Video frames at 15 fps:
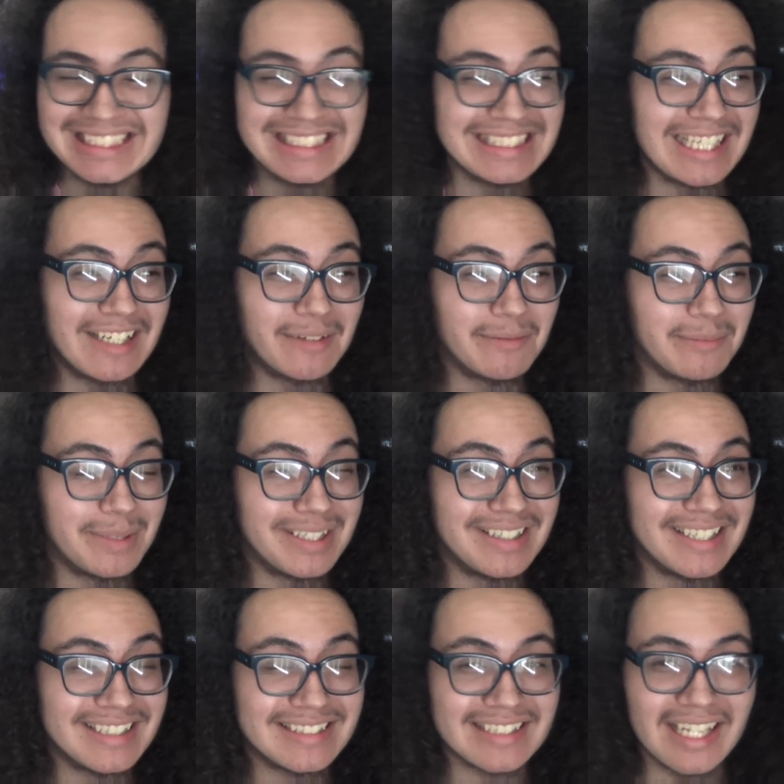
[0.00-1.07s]
Not everybody
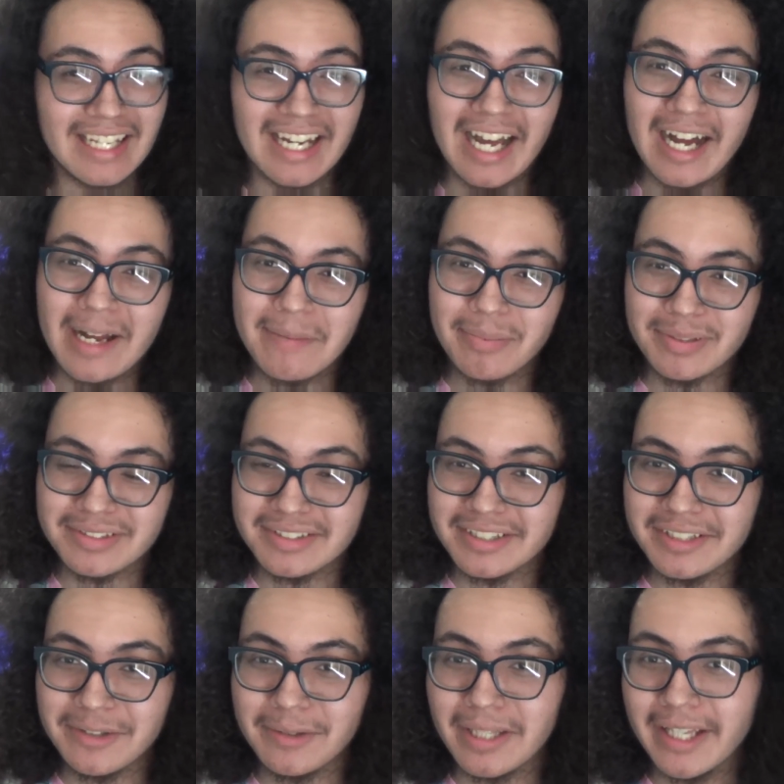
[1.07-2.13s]
likes that. I
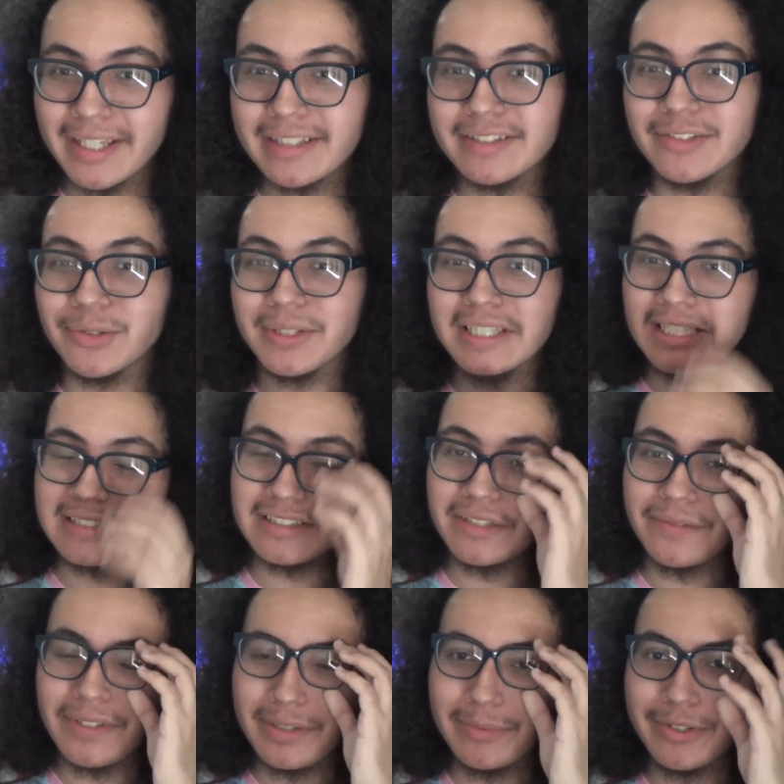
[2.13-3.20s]
personally don't like doing that
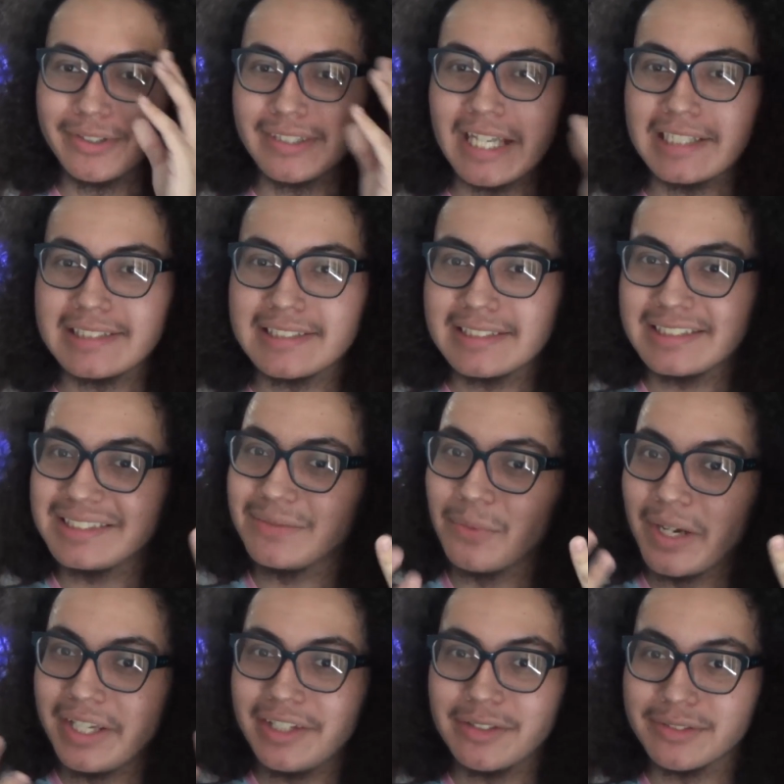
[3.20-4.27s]
stuff anymore. That's
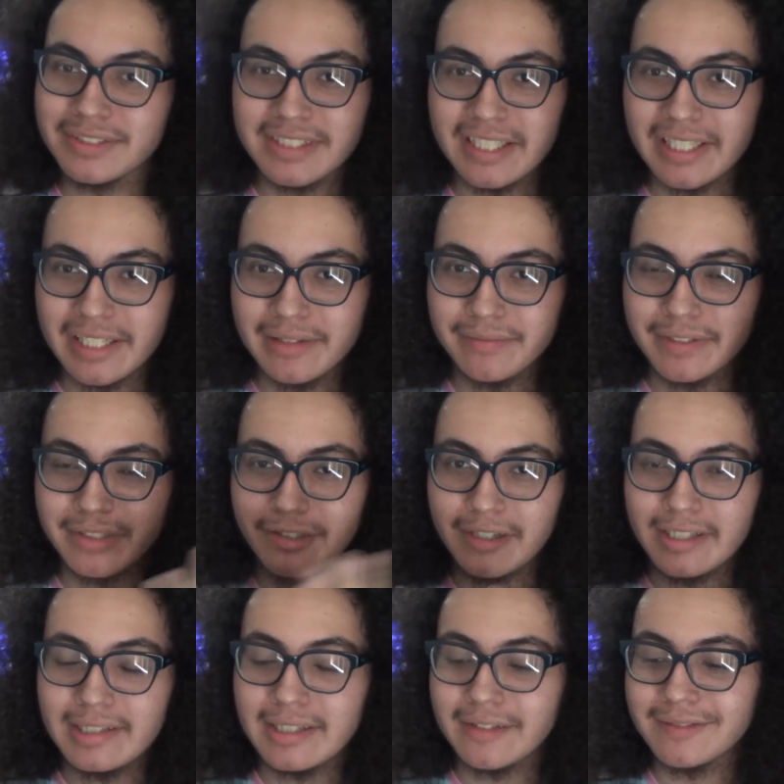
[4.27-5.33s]
why you don't see any of it or
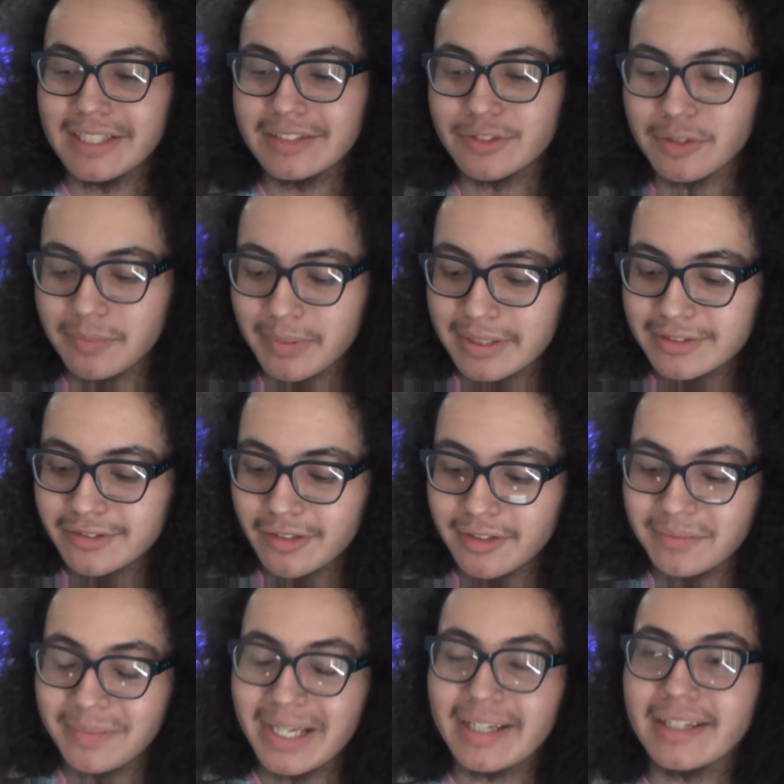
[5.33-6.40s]
anything of that sort. But I
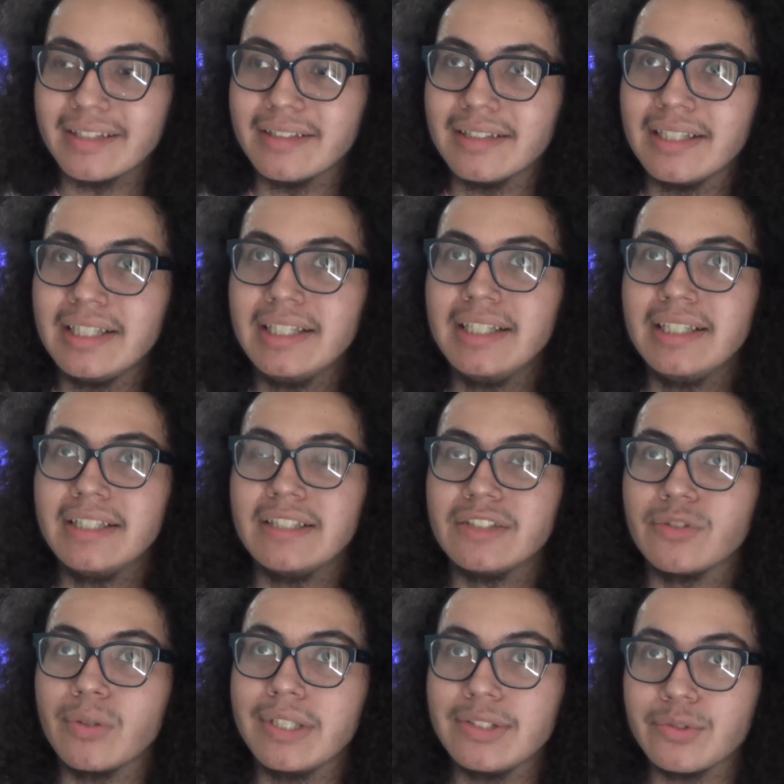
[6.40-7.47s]
started back in
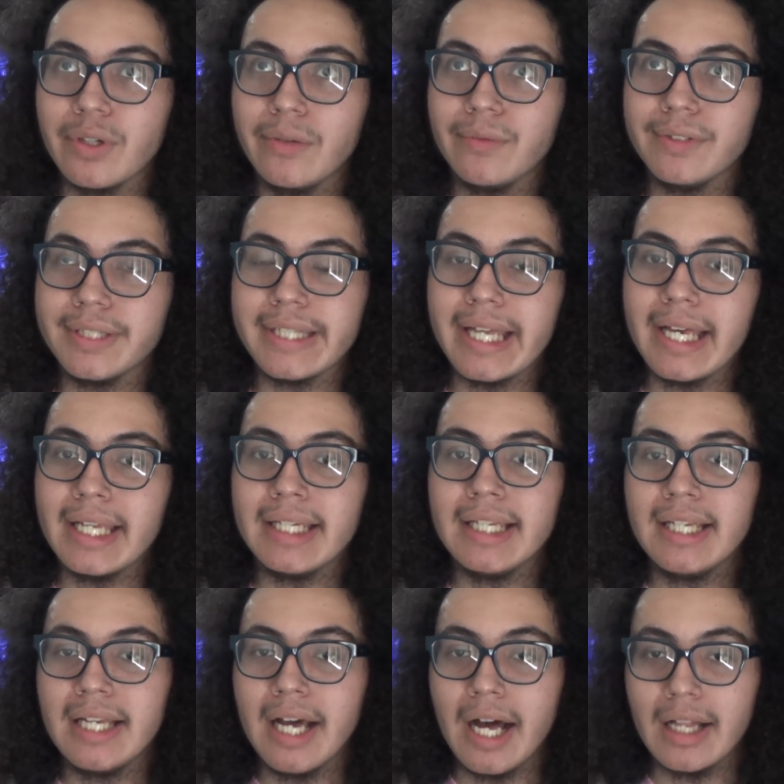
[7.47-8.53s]
2012 with that.
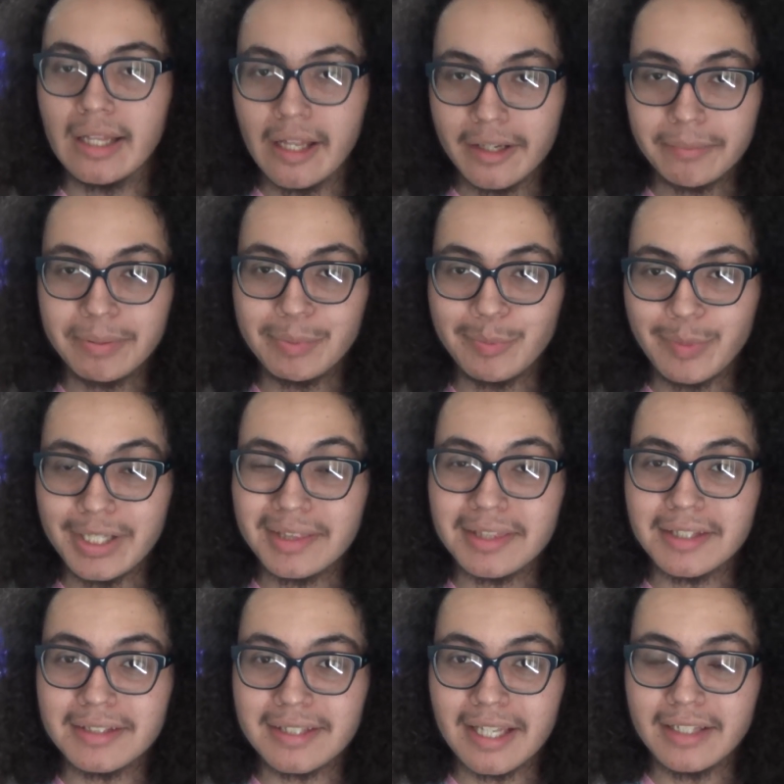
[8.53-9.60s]
A lot of people might
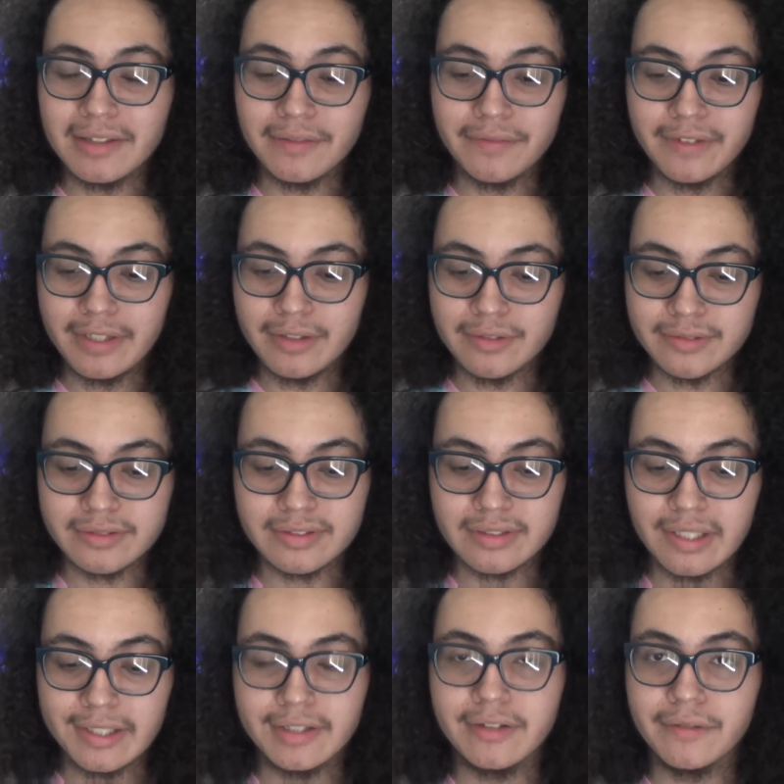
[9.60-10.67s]
think that the videos,
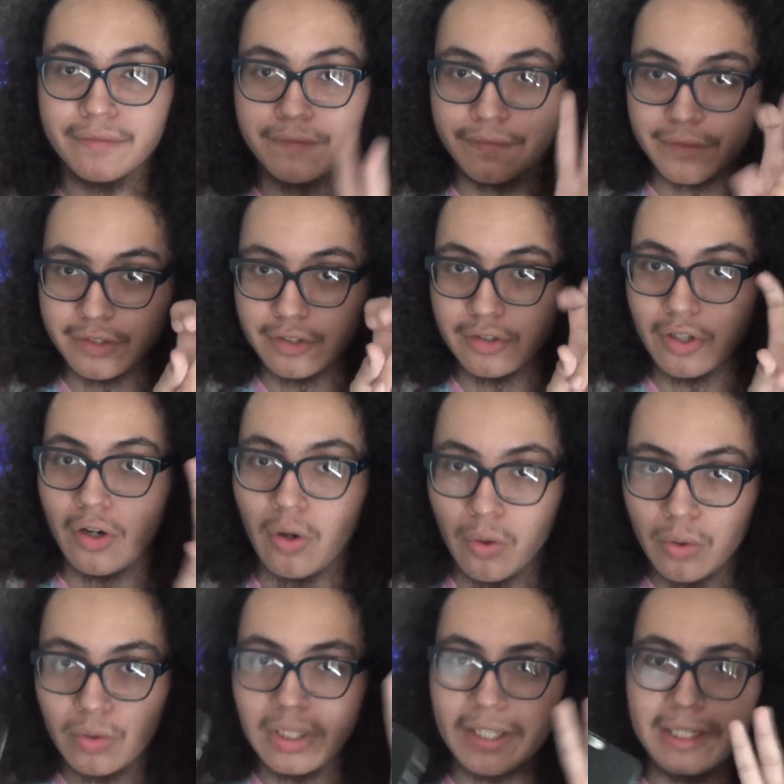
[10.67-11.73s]
like the
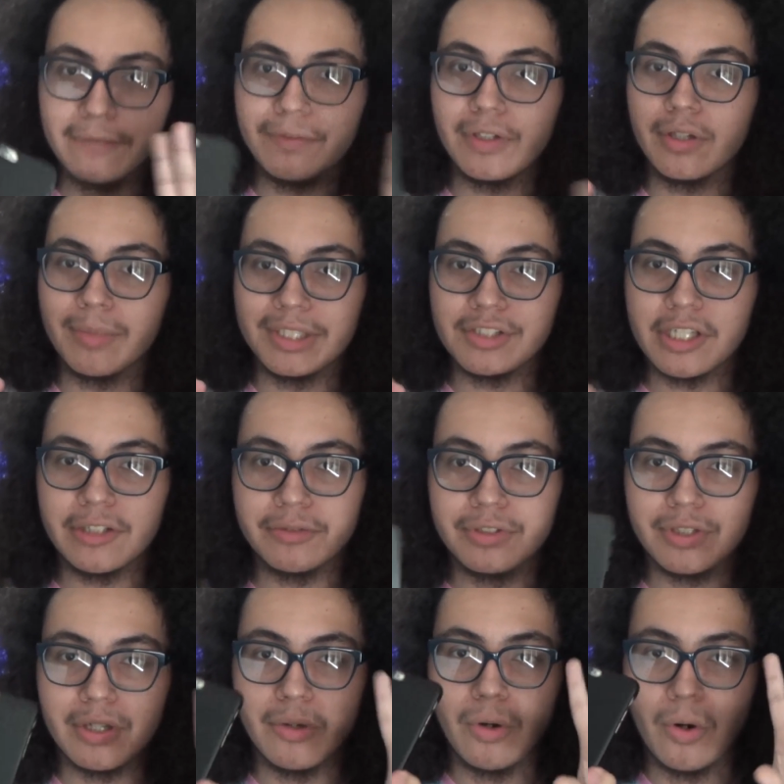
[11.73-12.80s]
old, like if you go to my channel and
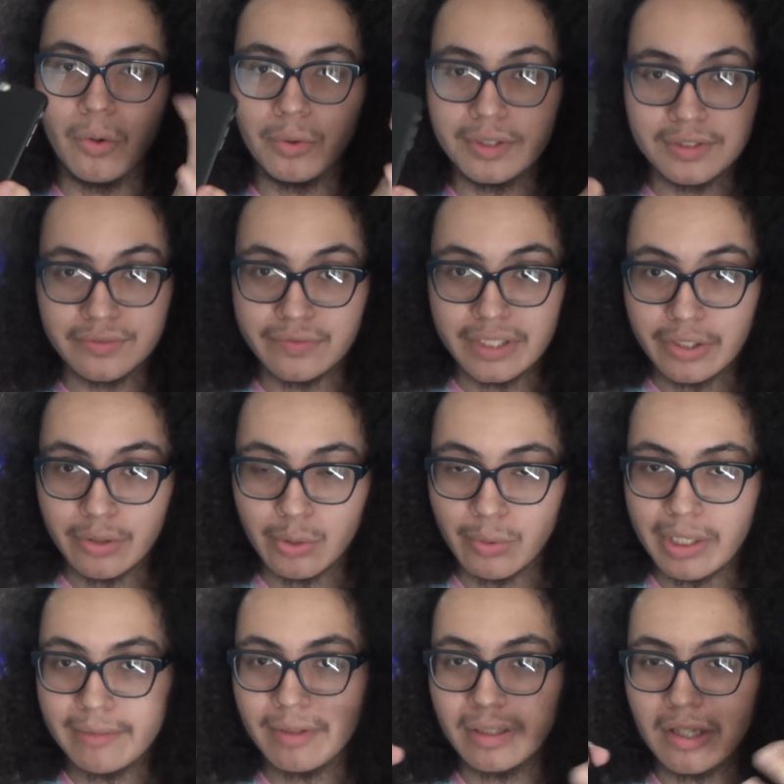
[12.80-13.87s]
you go oldest video or
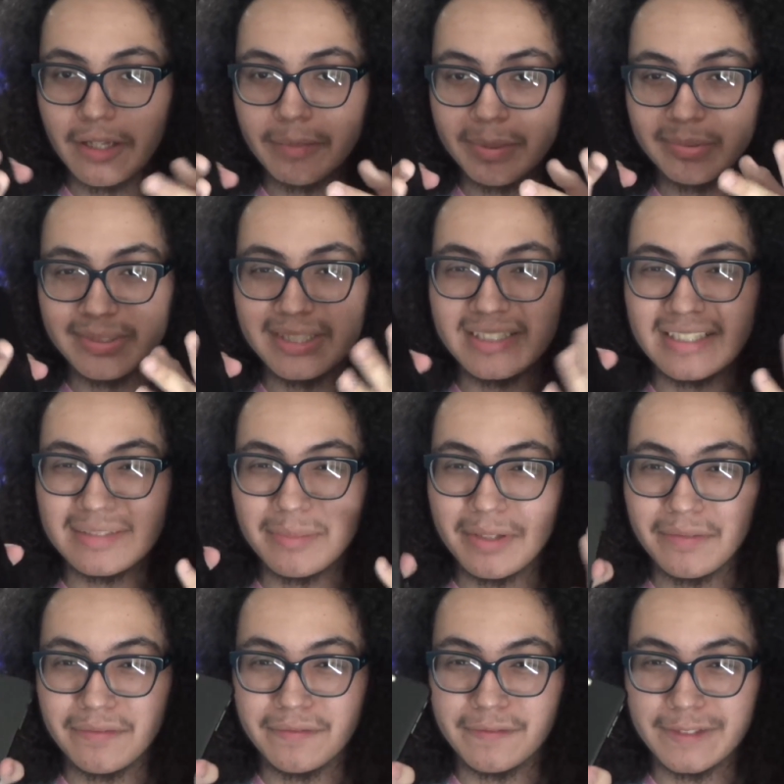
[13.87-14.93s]
whatever, a lot of people think that's my
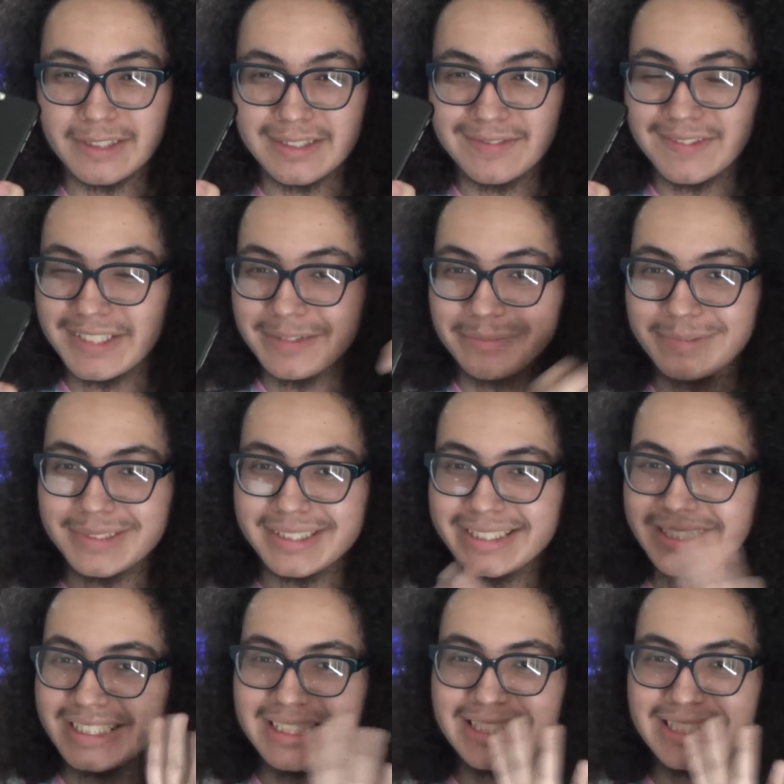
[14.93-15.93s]
first video, but